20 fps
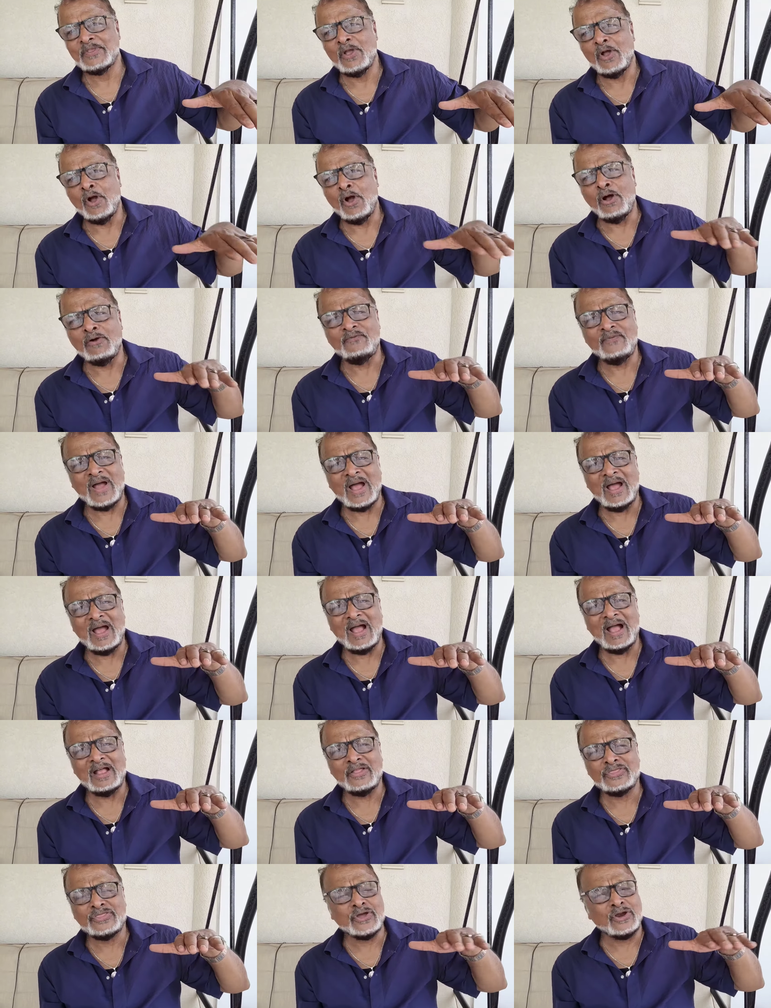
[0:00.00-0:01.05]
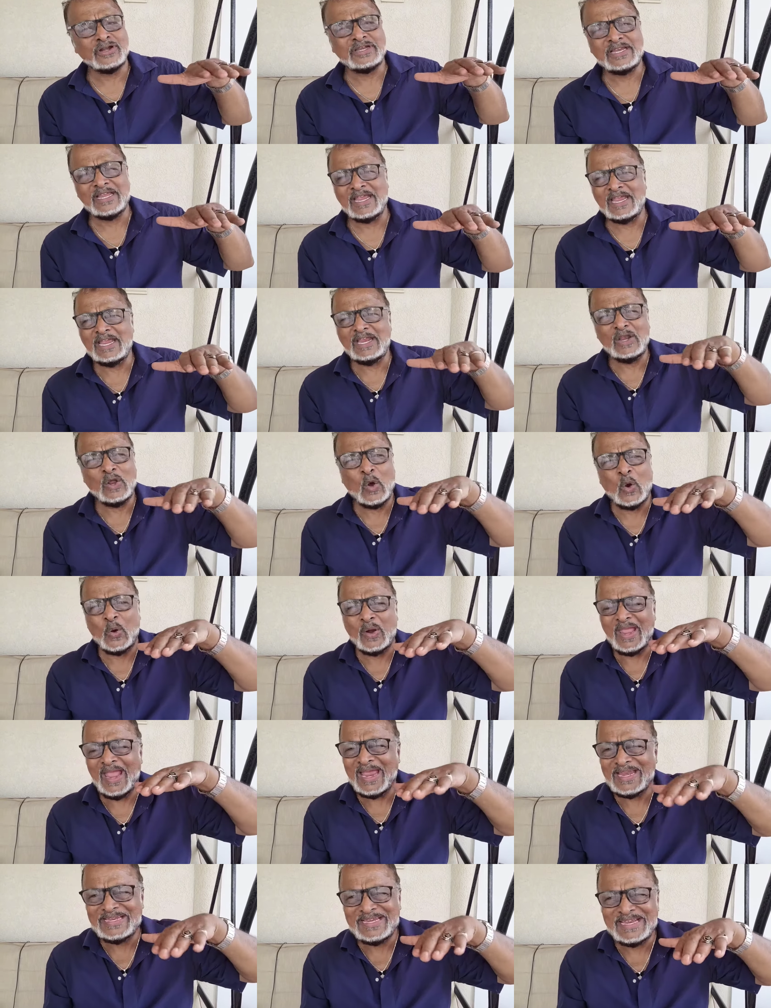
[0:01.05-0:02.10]
of uh, 13 or
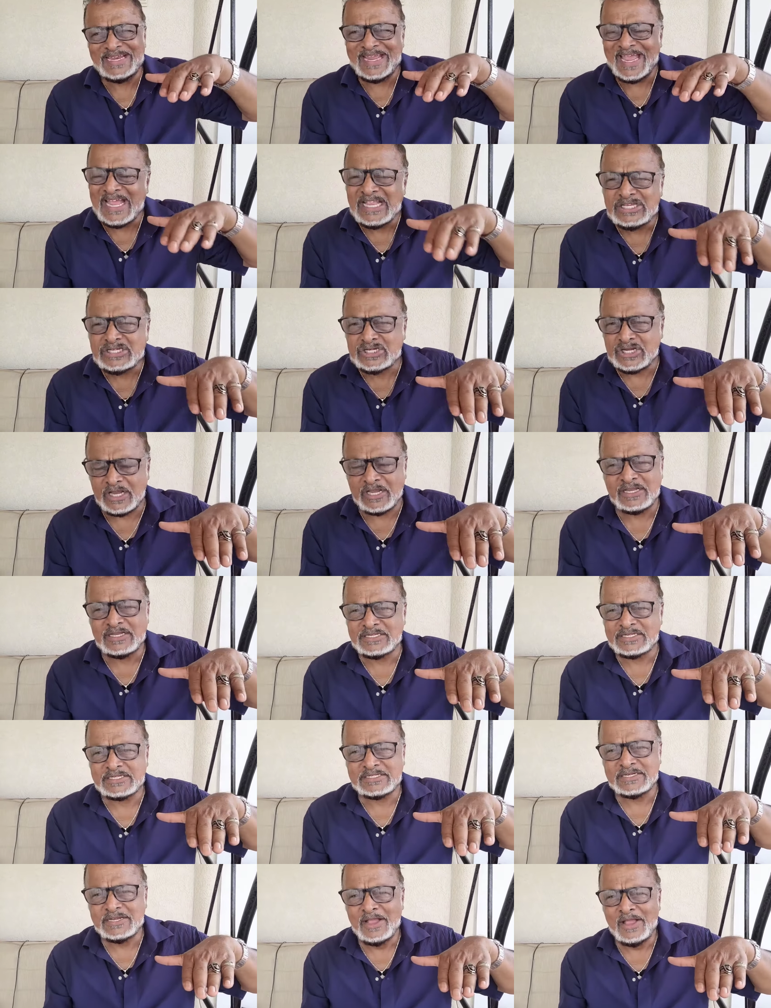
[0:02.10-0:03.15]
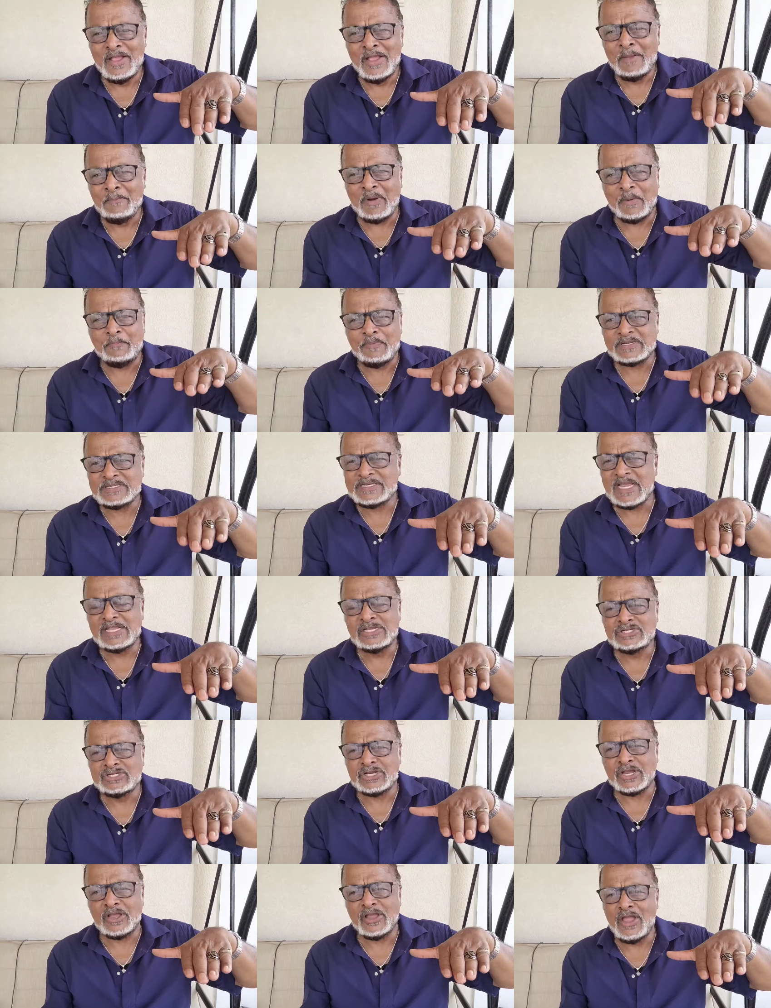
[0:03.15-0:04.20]
18 inches per
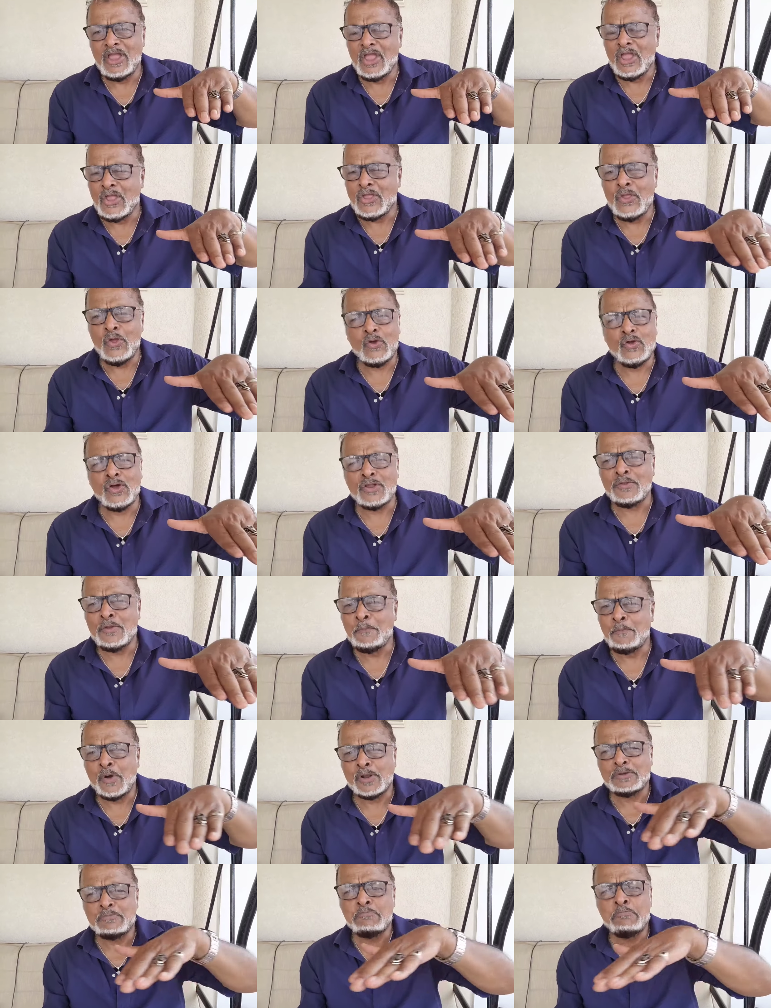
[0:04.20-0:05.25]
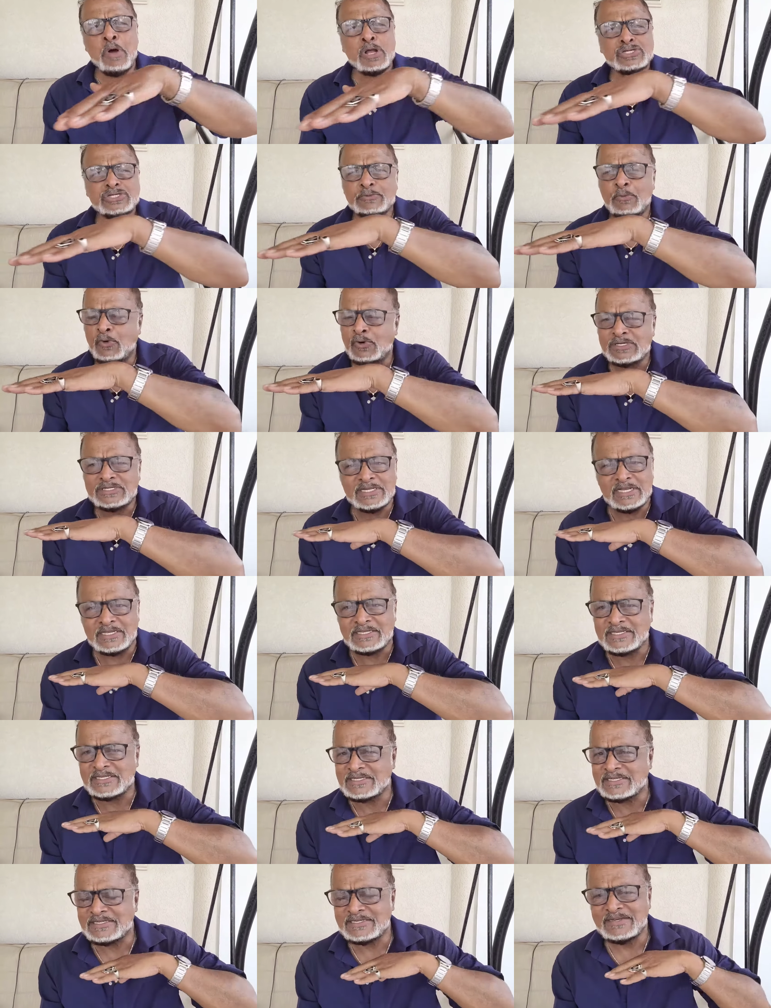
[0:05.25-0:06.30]
passenger, you can put much more
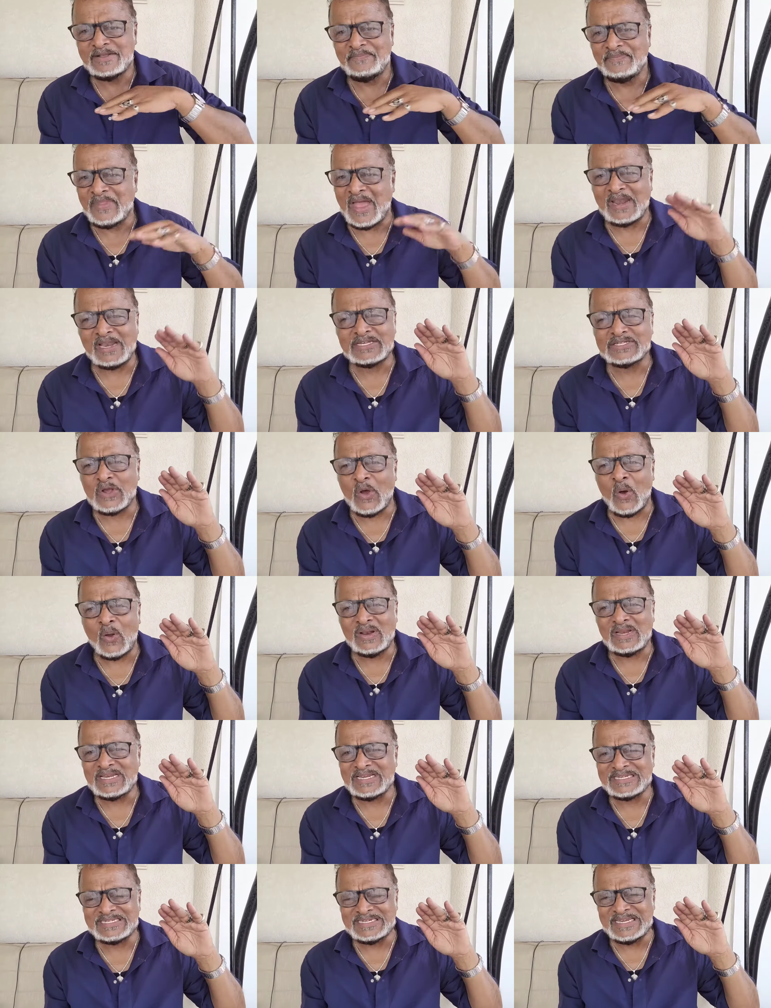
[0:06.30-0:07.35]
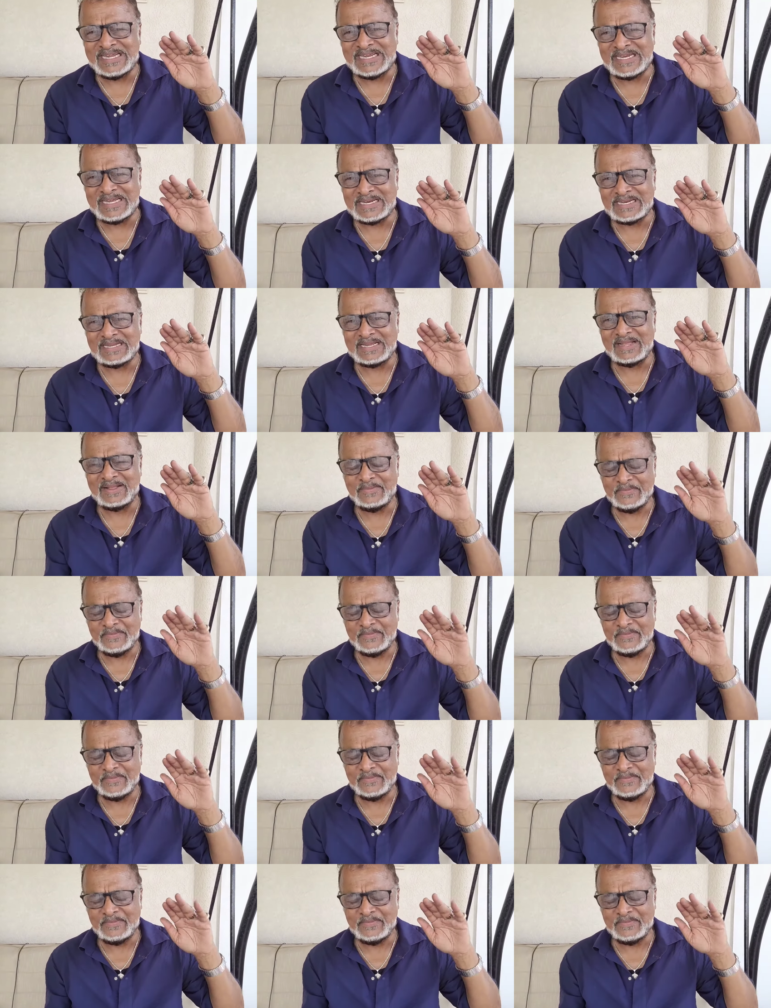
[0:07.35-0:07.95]
seats. That is all it is needed.